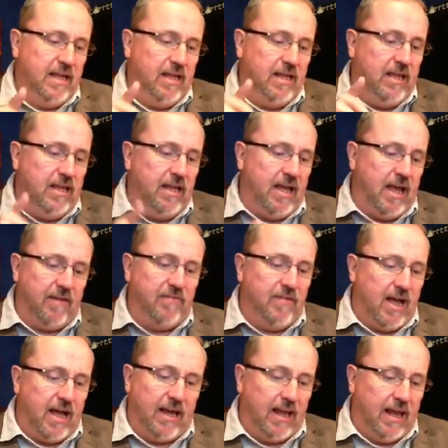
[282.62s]
Ye have
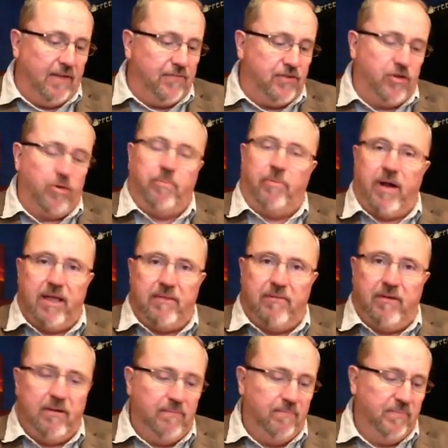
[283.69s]
not left your
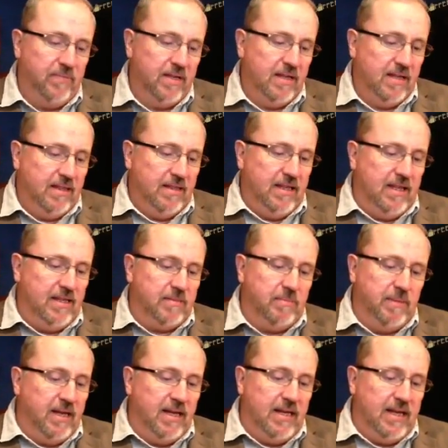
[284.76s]
brethren these
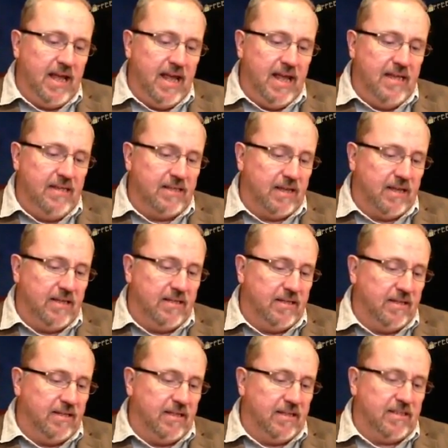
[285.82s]
many days unto
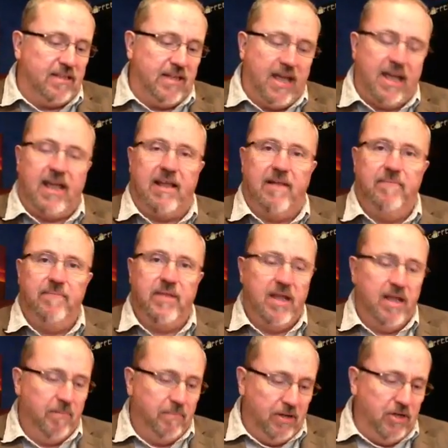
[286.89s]
this day,
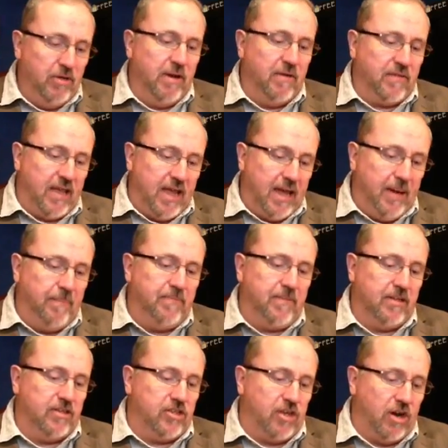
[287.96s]
but you have kept
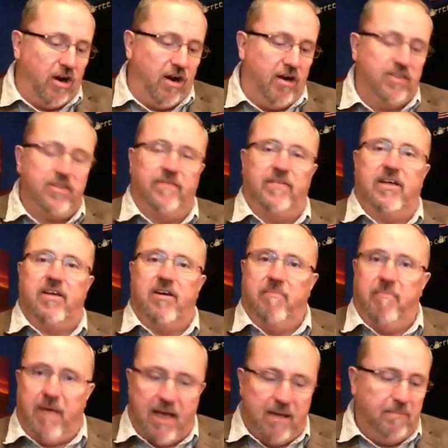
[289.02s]
the charge of the
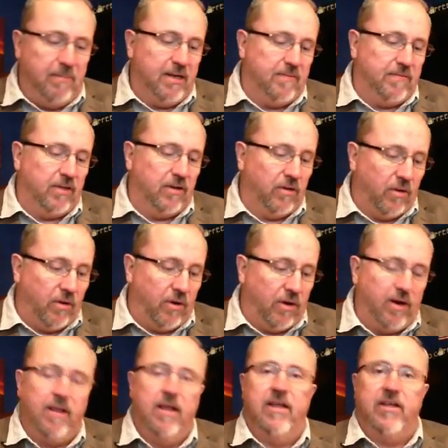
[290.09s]
commandment of the
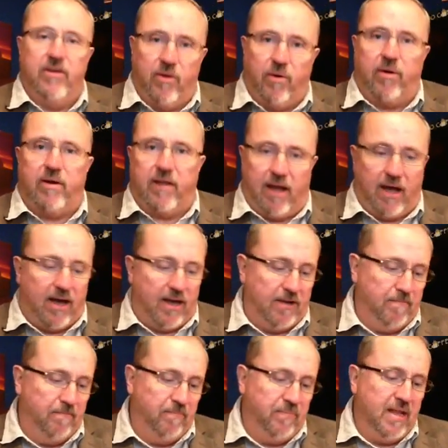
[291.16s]
Lord your God.
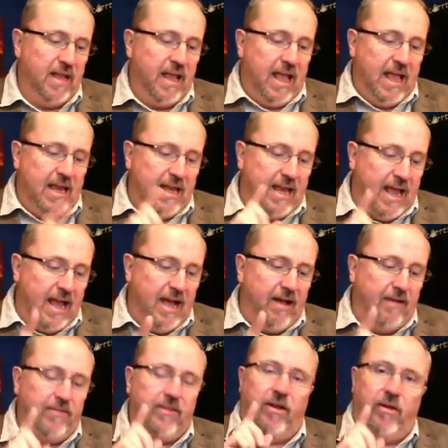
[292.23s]
And
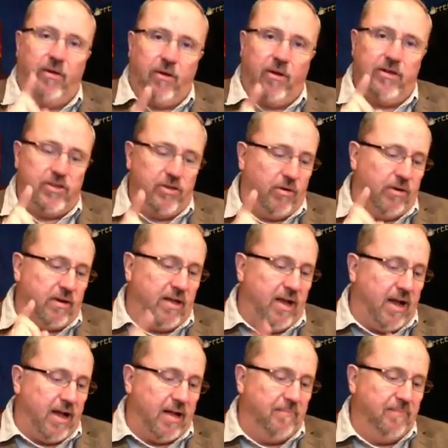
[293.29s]
now the Lord your
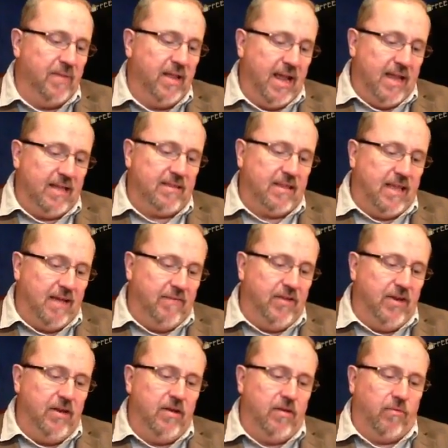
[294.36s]
God hath
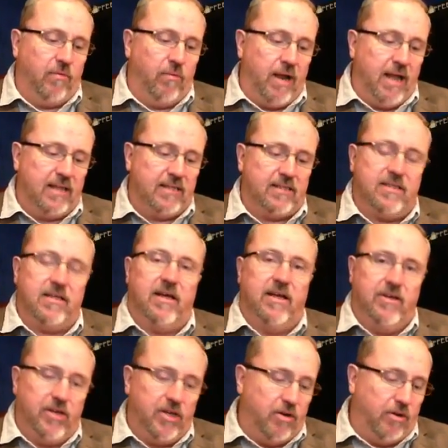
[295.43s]
given rest
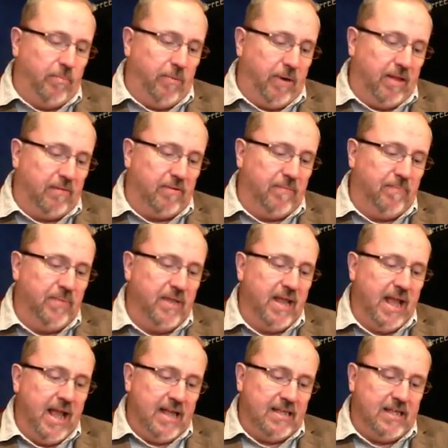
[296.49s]
unto your brethren
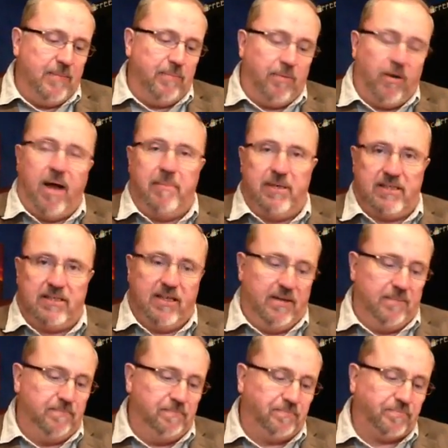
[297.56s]
as he promised
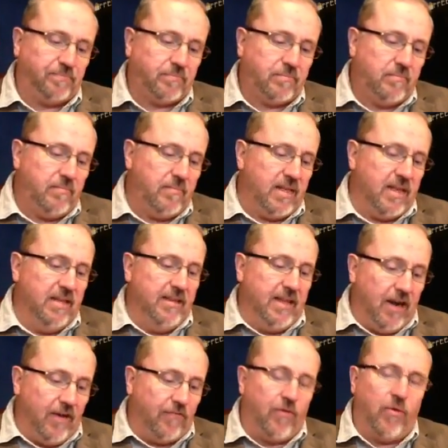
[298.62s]
them.
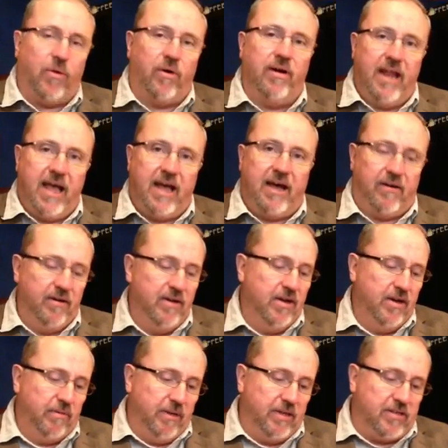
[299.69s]
Therefore, now,
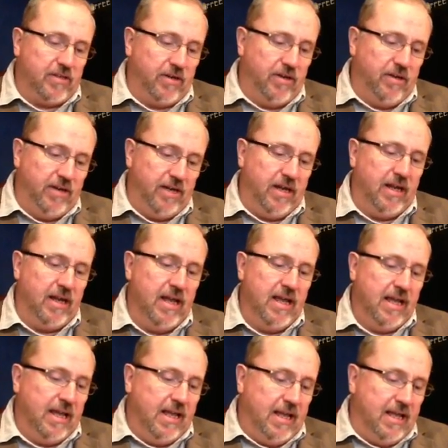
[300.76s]
return ye,
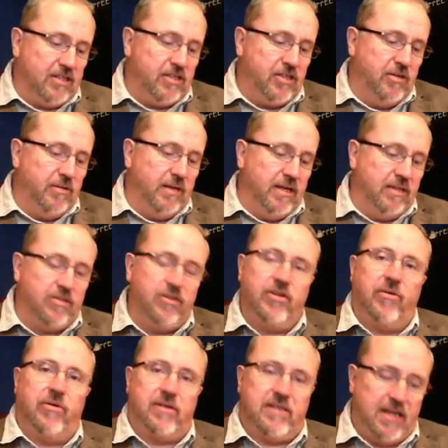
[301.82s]
get you into
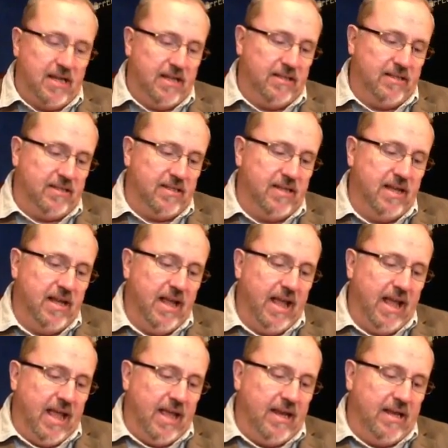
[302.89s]
your tents,
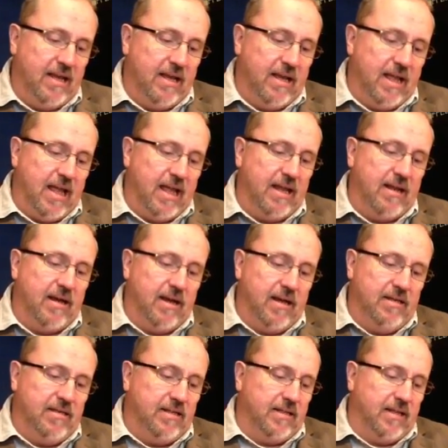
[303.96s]
and
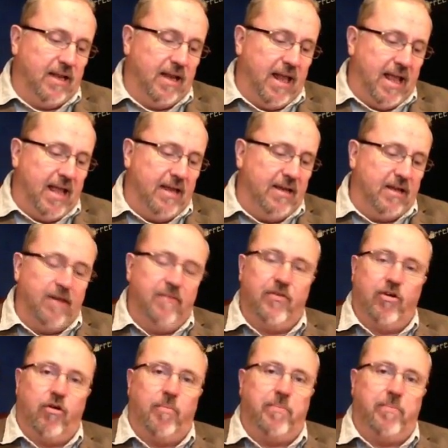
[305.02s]
unto the land of your